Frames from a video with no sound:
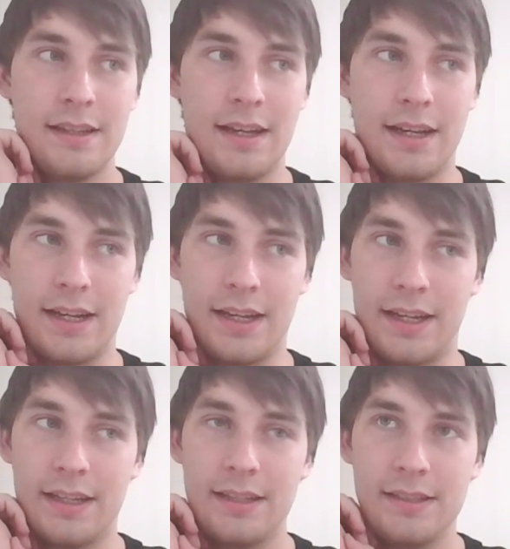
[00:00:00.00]

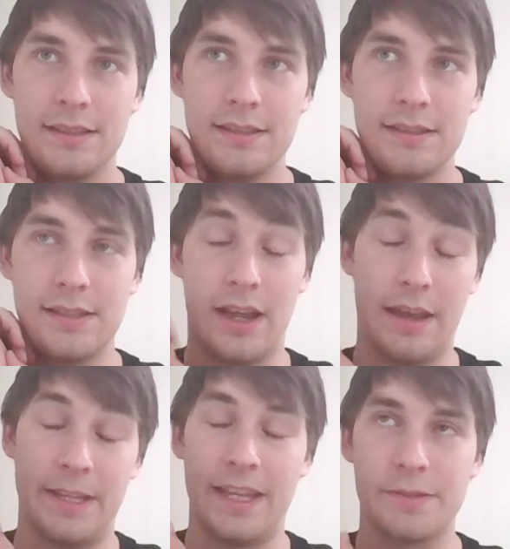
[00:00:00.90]
uh, so
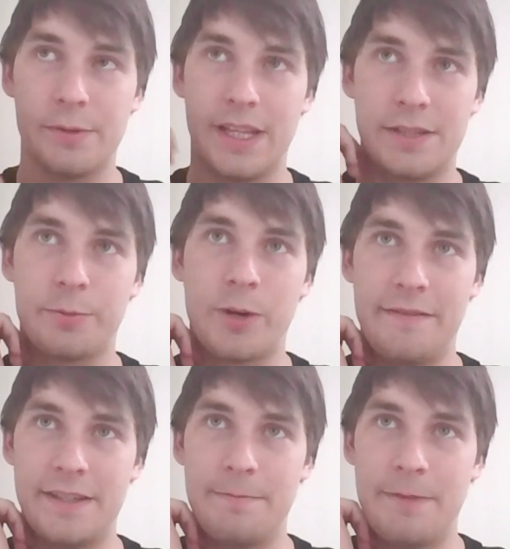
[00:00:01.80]
I mean that's what that's what
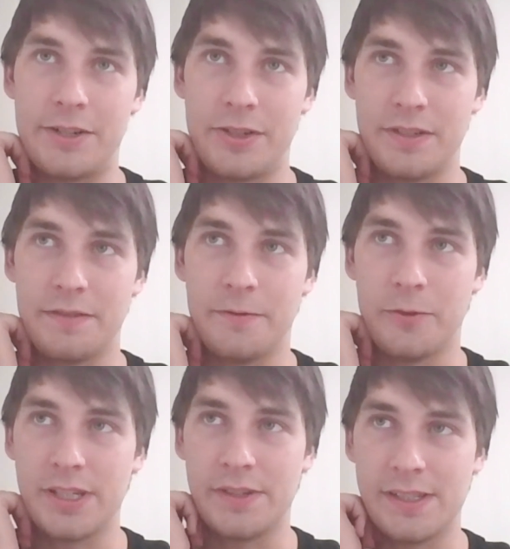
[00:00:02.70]
Privacy Badger is
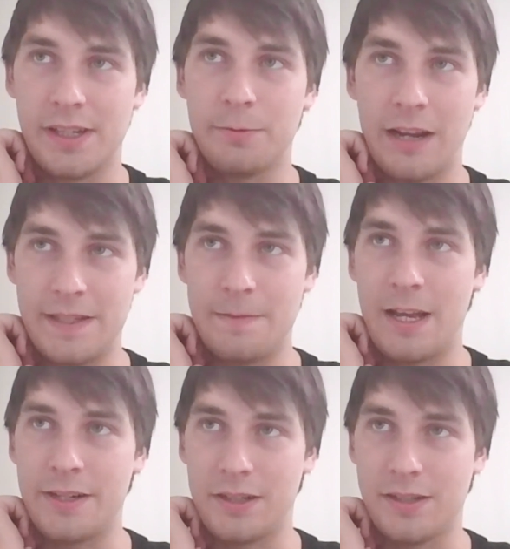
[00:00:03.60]
for. So install Privacy
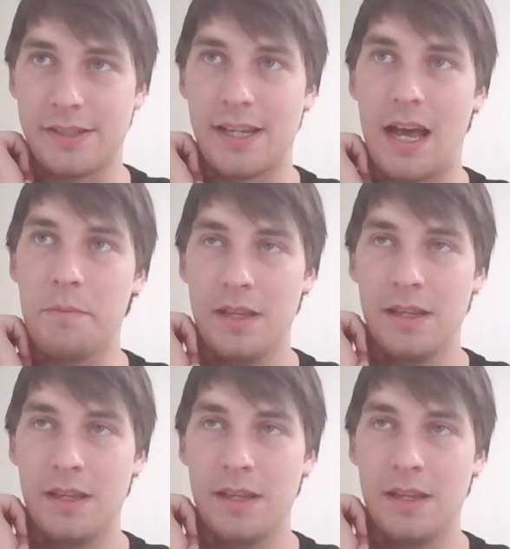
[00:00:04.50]
Badger, it'll stop